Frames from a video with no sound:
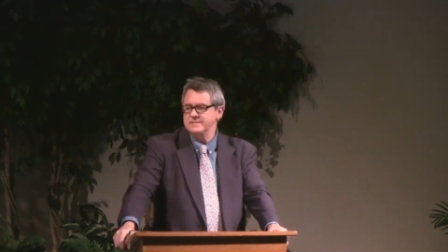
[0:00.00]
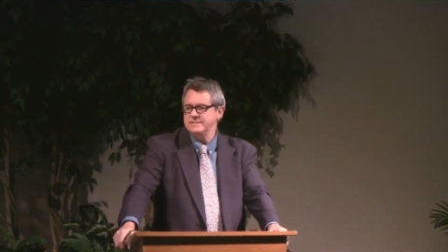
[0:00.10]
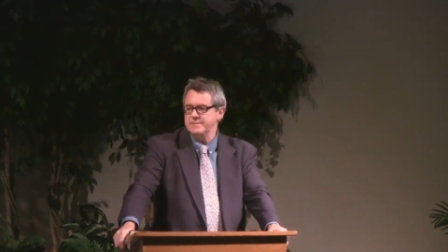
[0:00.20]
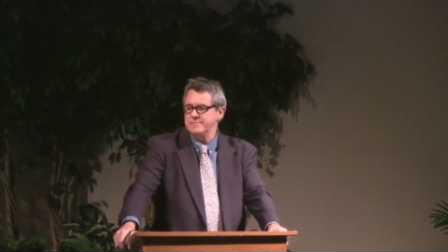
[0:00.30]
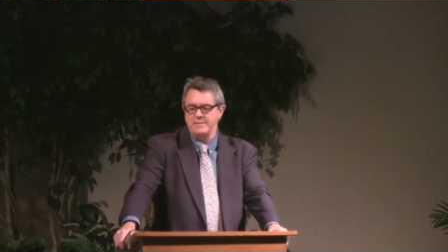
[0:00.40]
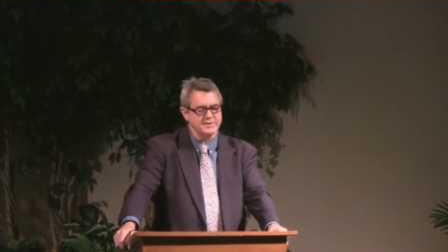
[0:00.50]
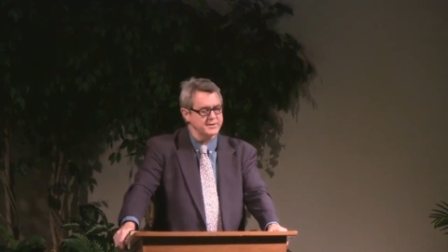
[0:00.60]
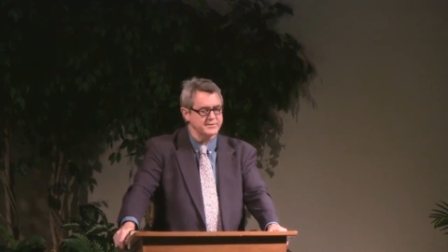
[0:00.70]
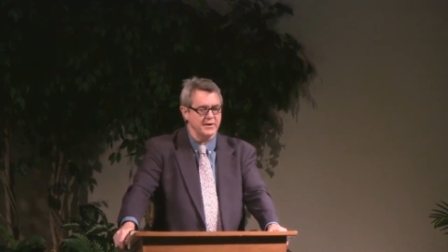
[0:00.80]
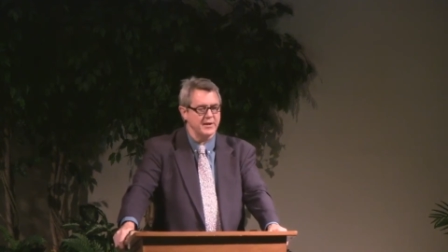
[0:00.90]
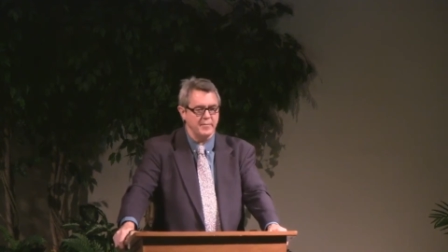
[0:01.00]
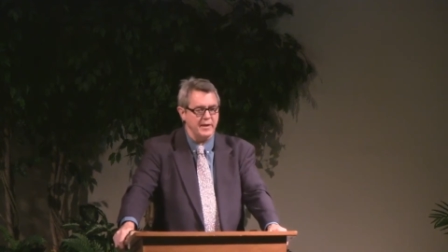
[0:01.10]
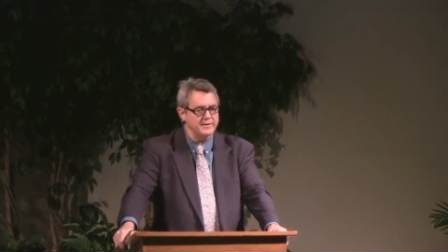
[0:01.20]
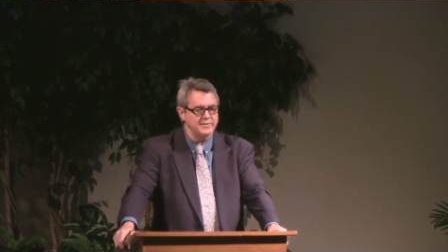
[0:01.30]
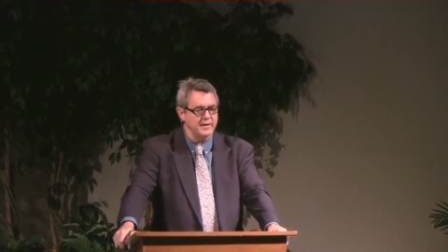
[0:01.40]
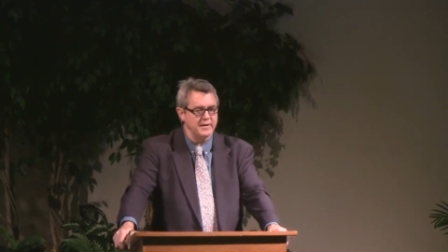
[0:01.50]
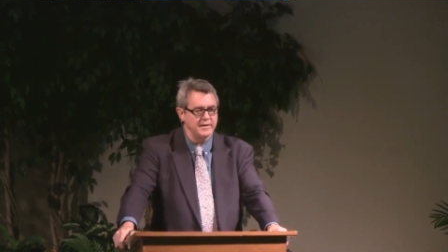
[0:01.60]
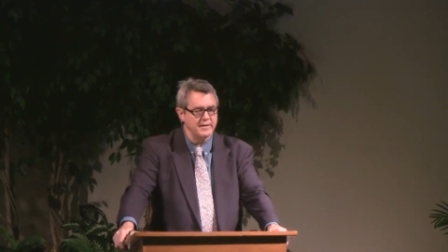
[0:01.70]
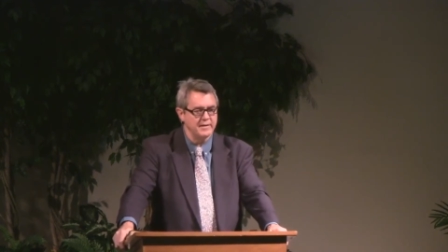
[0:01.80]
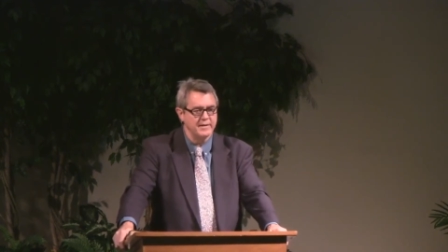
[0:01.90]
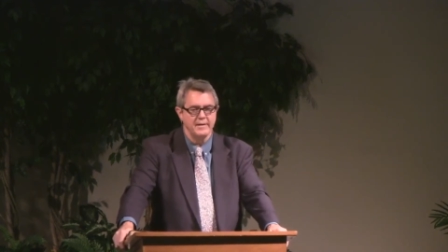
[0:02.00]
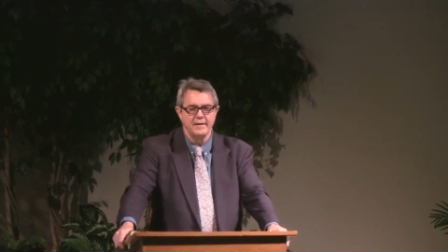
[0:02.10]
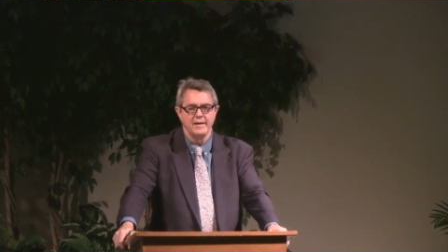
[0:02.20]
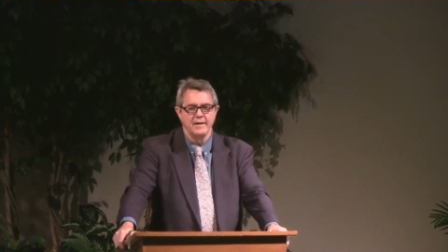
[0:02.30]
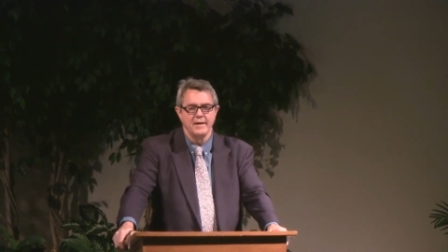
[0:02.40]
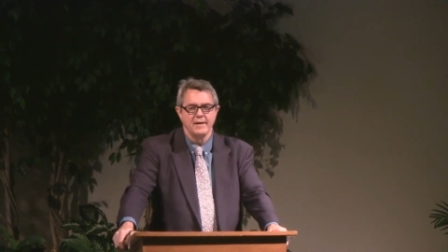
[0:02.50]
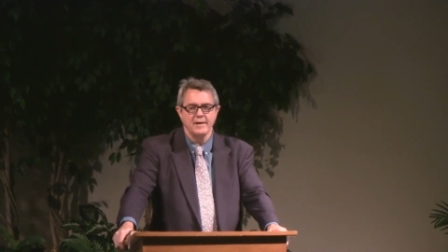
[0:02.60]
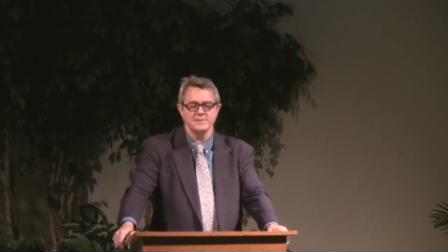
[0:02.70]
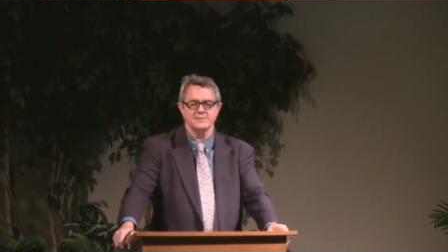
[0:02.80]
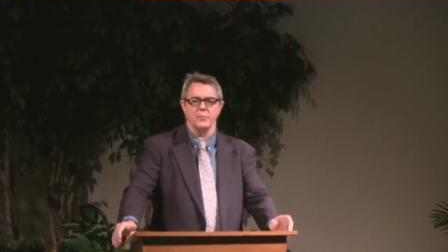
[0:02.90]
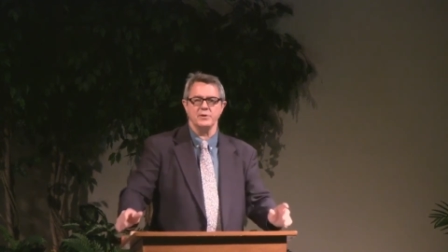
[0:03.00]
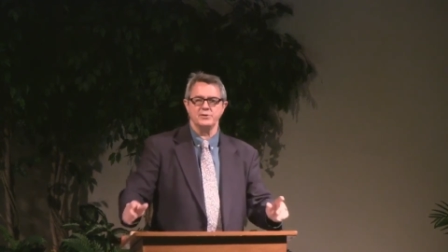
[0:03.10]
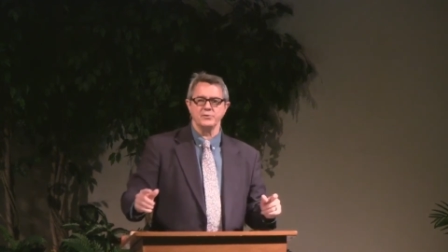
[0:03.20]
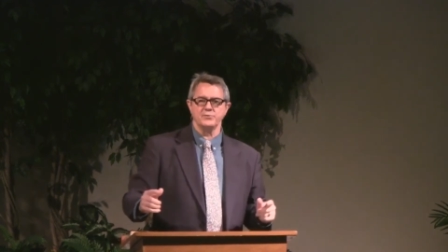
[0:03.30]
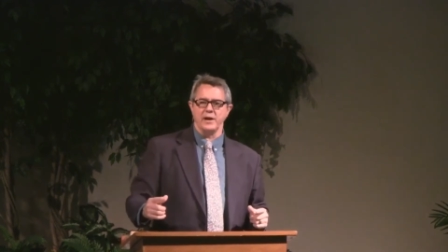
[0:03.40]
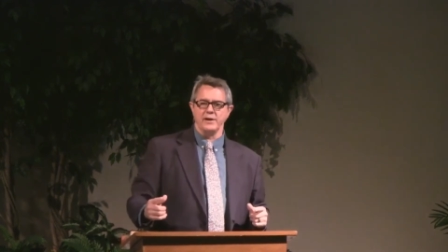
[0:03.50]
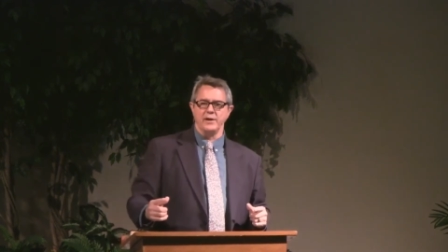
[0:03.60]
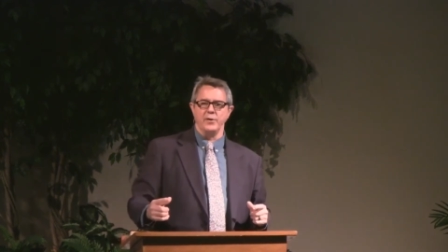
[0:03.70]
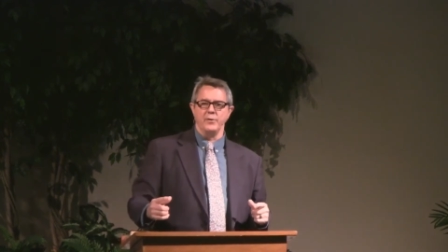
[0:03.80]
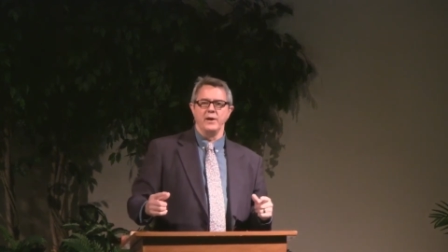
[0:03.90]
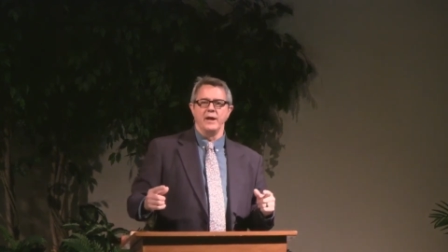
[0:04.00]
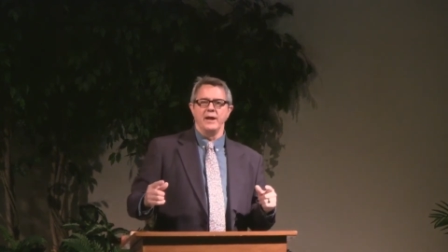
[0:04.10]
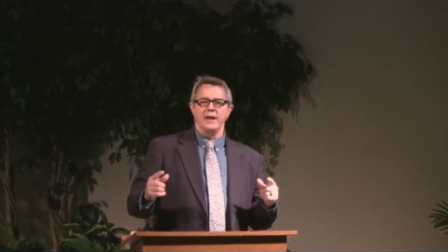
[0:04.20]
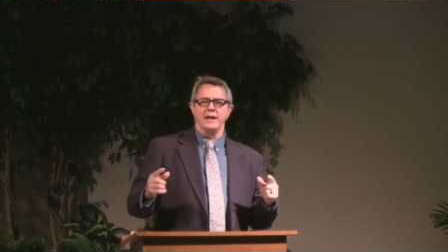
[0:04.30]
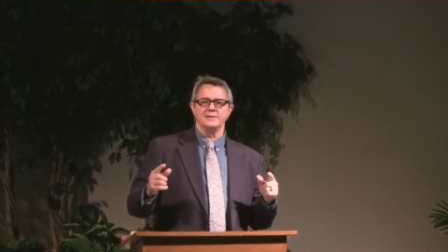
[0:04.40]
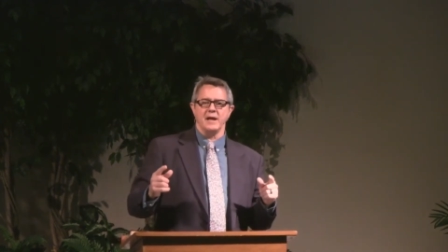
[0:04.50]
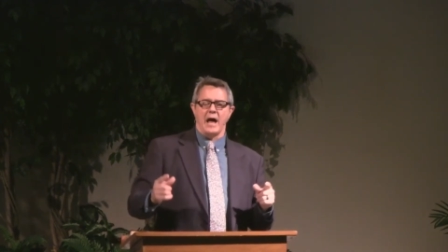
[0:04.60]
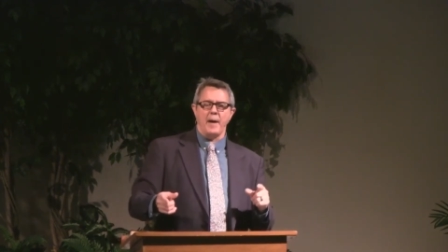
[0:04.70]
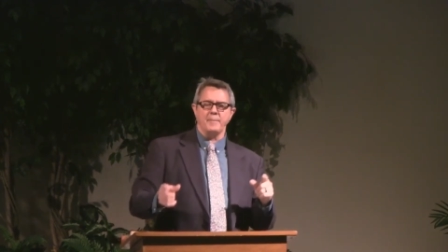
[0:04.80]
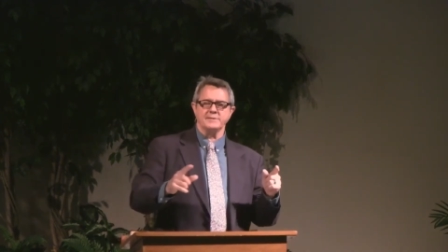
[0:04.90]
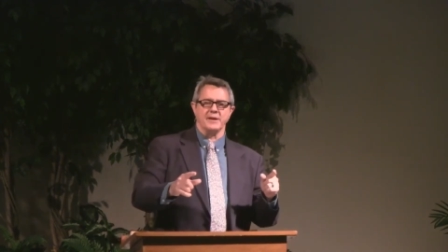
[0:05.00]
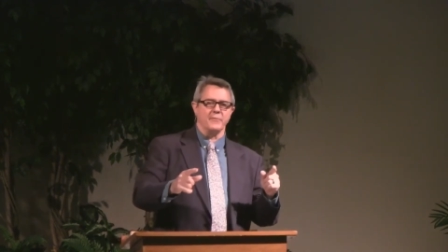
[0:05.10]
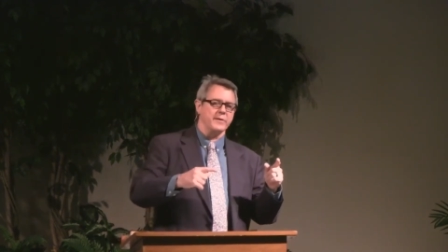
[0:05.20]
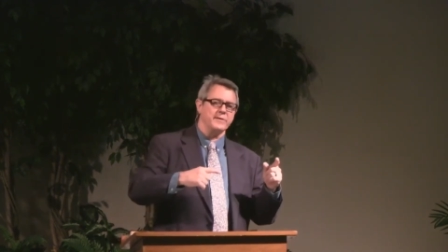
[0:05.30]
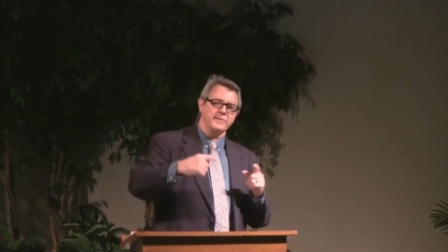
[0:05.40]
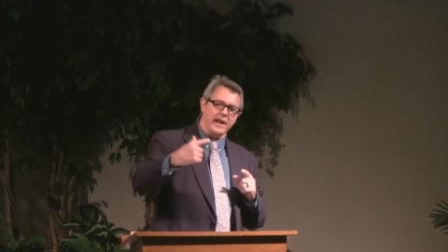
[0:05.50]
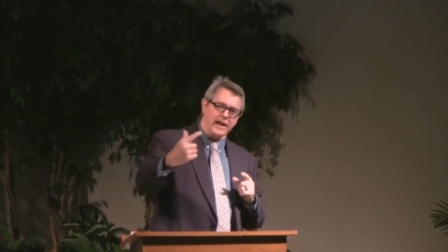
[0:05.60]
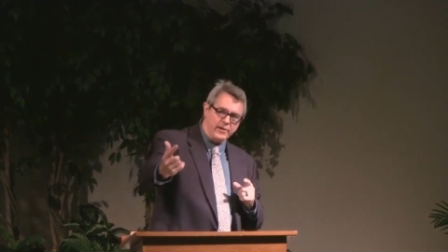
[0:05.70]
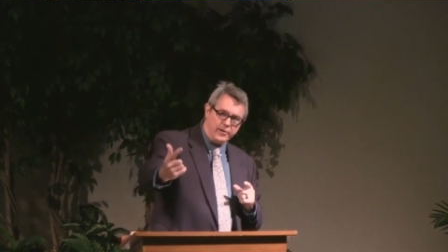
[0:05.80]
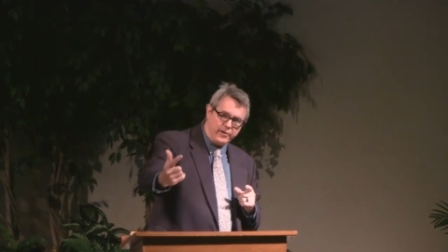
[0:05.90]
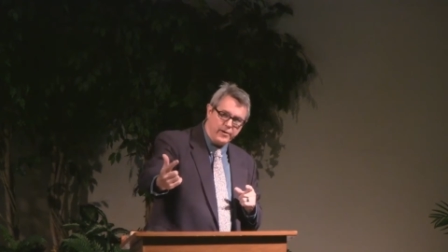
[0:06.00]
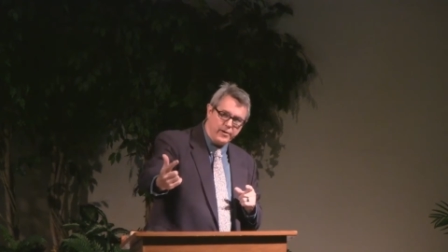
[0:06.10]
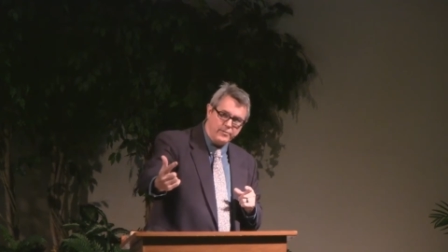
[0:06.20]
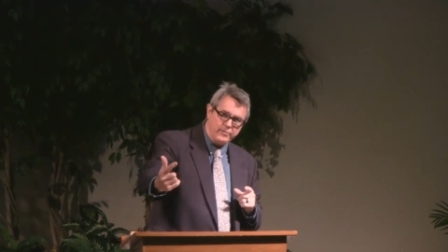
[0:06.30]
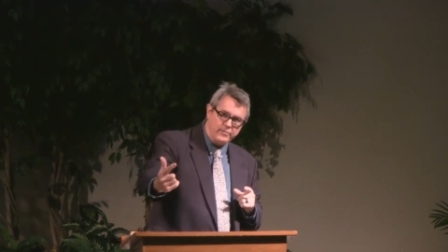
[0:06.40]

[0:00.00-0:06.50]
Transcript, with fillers: sometimes it's going to come get you because what you're trying to do is opposite of what they're telling you to do.